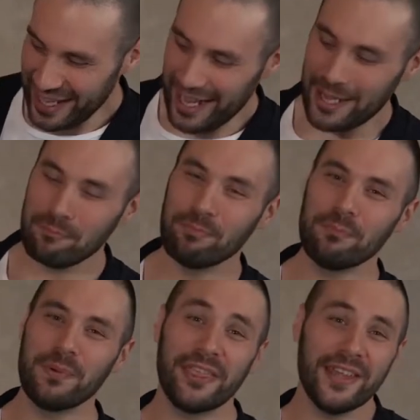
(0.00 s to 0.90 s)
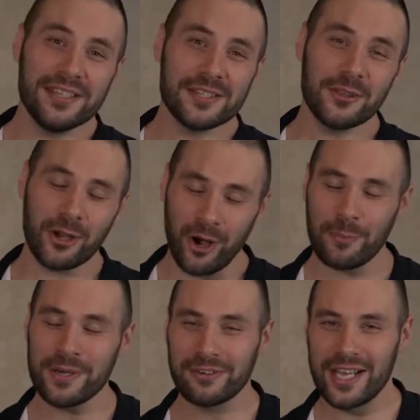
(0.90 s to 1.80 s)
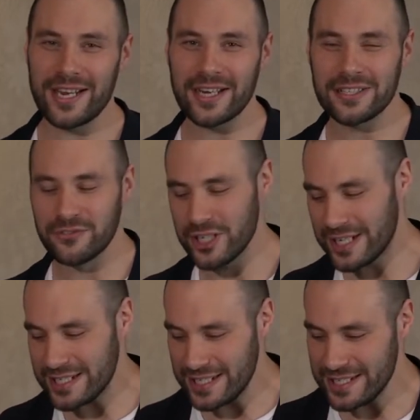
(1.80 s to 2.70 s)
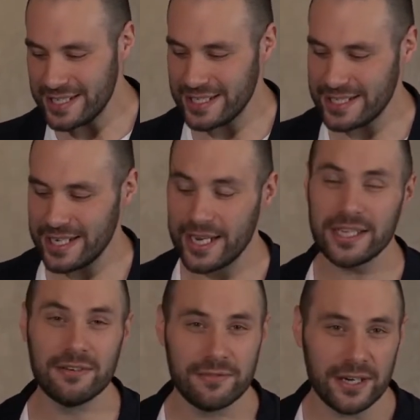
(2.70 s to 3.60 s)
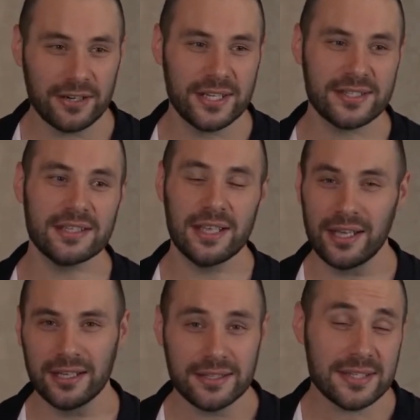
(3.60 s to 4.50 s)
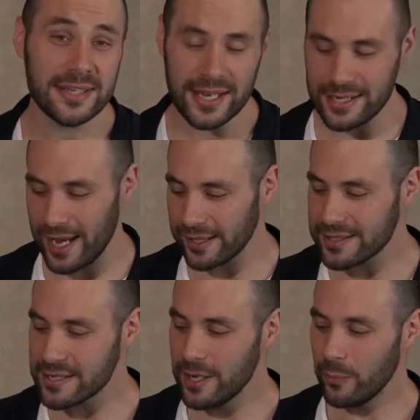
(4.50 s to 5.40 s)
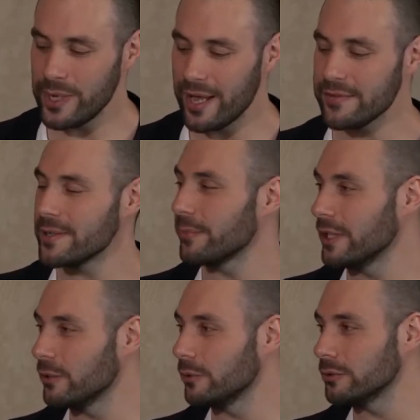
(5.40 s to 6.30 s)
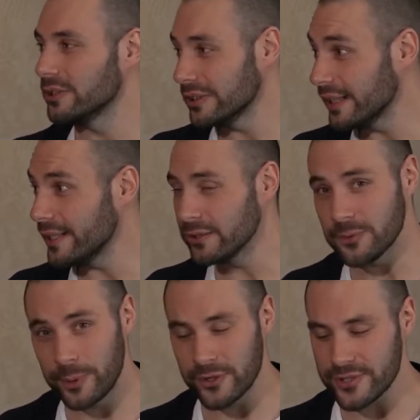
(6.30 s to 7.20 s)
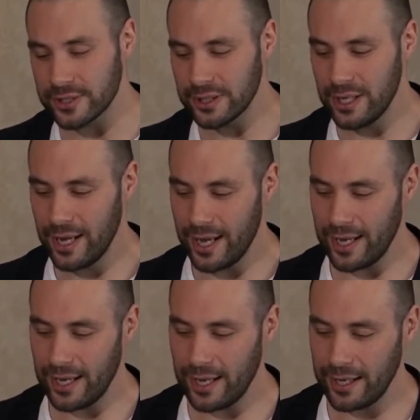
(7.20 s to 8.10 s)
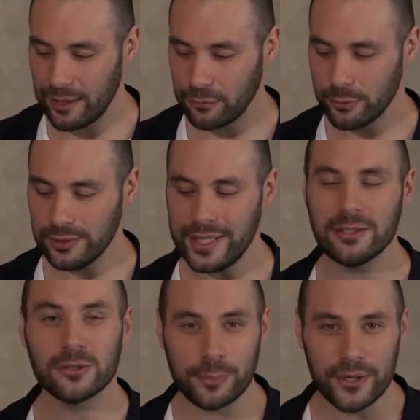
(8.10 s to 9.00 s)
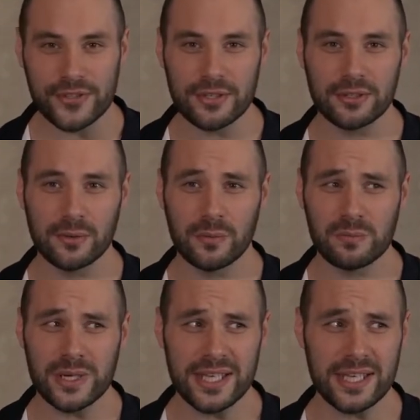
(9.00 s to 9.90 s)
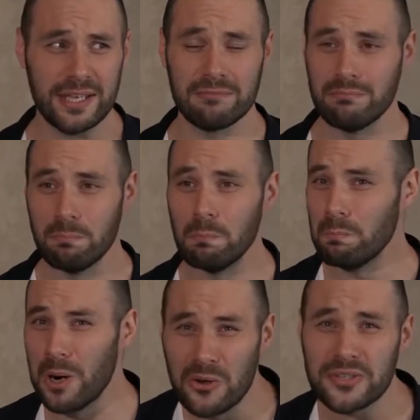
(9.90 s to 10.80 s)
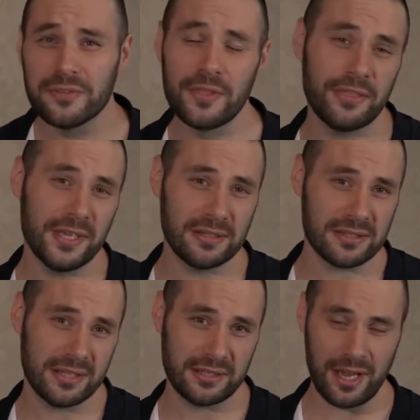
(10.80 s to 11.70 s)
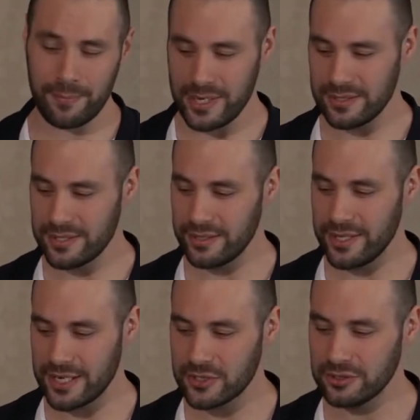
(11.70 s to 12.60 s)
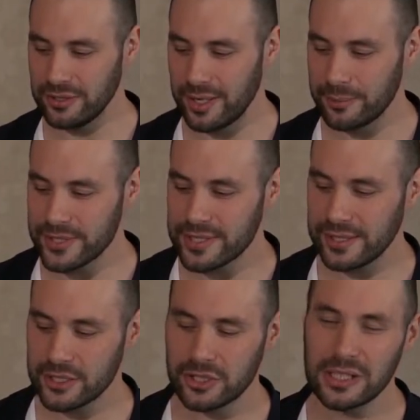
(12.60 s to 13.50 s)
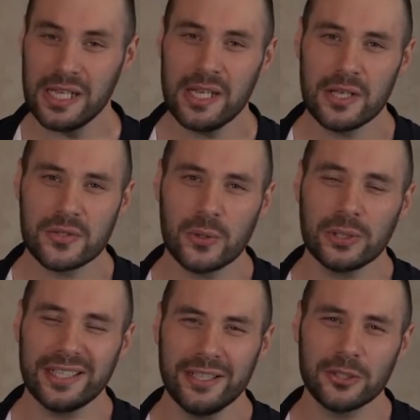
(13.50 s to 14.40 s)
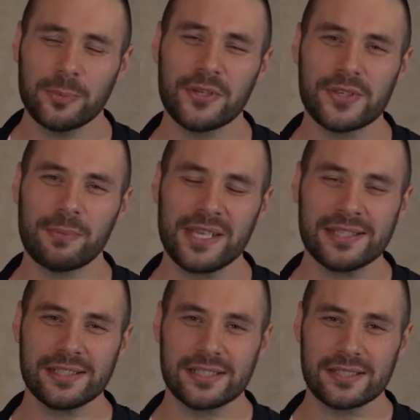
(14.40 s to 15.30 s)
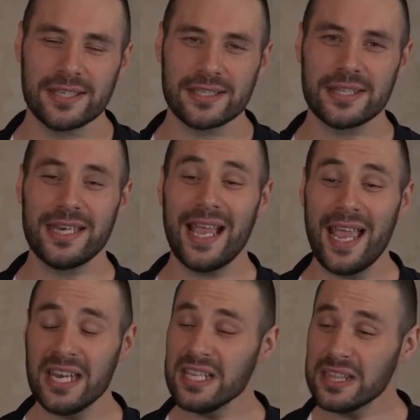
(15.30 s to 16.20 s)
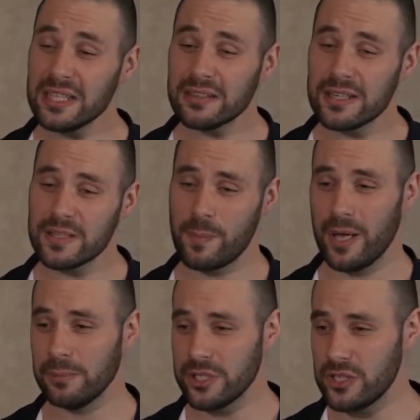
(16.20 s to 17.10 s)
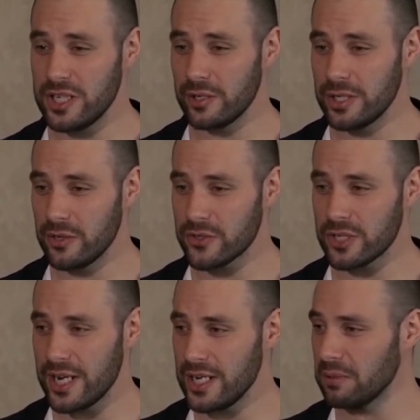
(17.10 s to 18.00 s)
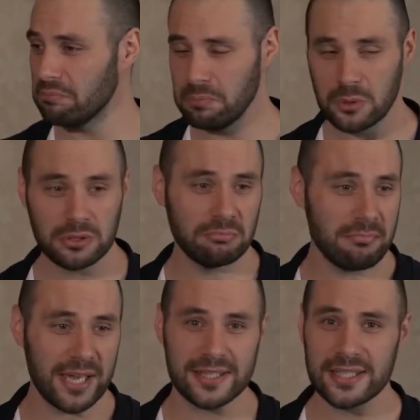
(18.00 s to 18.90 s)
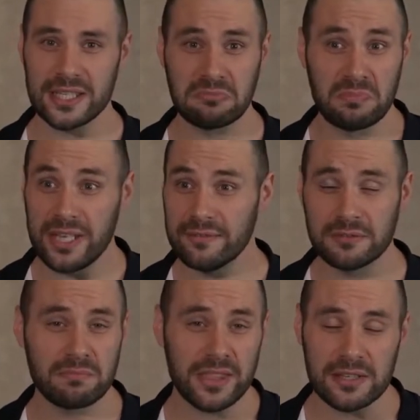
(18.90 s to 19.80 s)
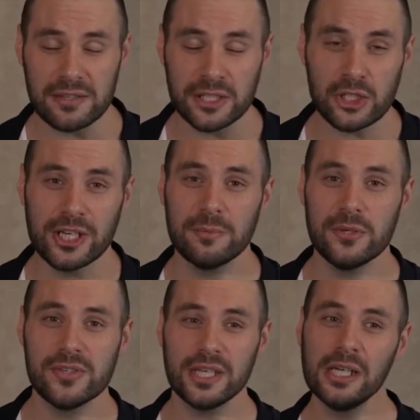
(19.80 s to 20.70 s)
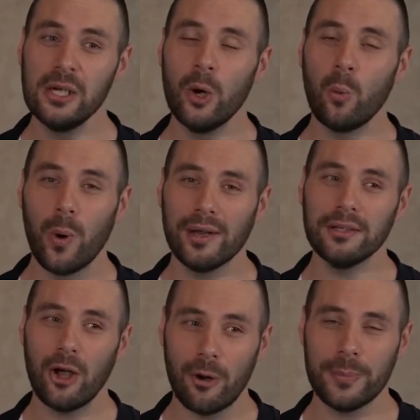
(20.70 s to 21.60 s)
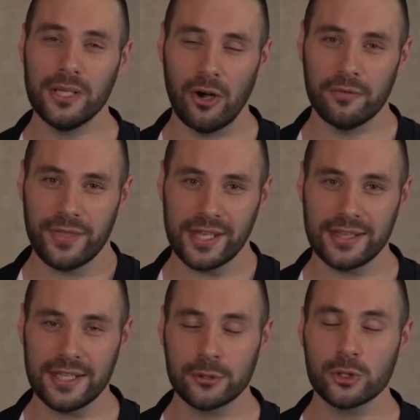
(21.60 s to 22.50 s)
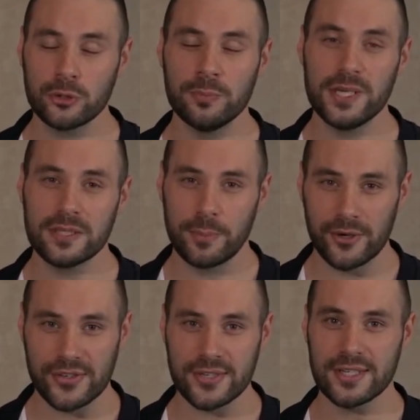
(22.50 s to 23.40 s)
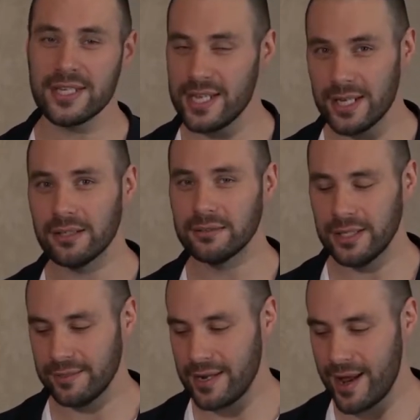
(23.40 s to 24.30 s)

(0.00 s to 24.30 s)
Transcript: But thanks to the Copyright Act of 1968 and various state acts, we have something called legal deposit. Through legal deposit, we get most of the things that come into the National Library's collection. So legal deposit basically says that anything that is published here in Australia, book, magazine, even things like sheet music, one copy of that thing should be deposited here at the